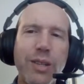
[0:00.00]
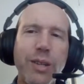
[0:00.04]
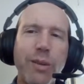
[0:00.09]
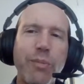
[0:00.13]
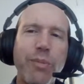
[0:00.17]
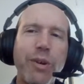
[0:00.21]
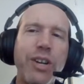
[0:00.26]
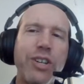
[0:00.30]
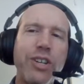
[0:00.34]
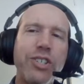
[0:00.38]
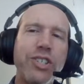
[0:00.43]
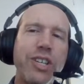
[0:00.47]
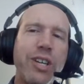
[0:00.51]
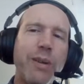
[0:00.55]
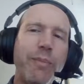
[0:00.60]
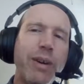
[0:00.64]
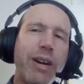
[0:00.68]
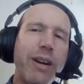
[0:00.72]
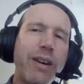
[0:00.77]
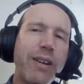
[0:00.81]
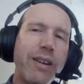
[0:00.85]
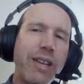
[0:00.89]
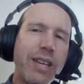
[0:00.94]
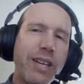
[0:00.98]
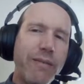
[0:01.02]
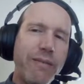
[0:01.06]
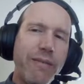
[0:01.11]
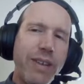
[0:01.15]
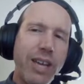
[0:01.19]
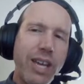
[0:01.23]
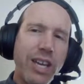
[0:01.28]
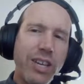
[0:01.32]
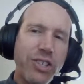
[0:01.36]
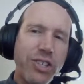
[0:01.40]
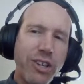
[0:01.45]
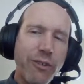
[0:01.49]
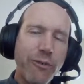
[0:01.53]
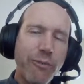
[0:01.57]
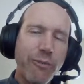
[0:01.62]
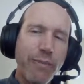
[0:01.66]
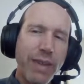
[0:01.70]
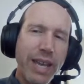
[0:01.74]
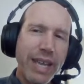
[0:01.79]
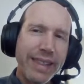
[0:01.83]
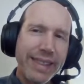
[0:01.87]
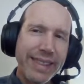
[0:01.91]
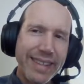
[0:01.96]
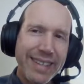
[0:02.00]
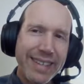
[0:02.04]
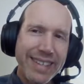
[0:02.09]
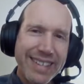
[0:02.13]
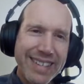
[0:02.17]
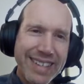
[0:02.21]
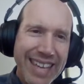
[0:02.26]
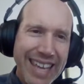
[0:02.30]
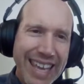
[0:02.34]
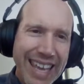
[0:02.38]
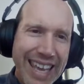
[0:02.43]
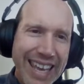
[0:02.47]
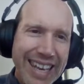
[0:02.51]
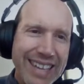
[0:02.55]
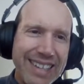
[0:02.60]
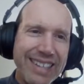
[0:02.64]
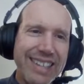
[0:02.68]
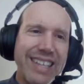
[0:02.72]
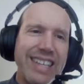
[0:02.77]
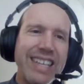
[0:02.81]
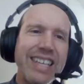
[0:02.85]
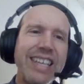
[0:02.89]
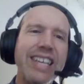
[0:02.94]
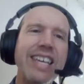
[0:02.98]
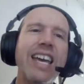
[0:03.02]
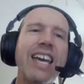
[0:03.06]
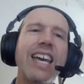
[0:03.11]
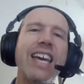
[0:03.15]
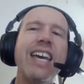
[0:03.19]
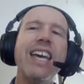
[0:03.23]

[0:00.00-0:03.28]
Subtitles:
the British and American invasion of mainland Italy,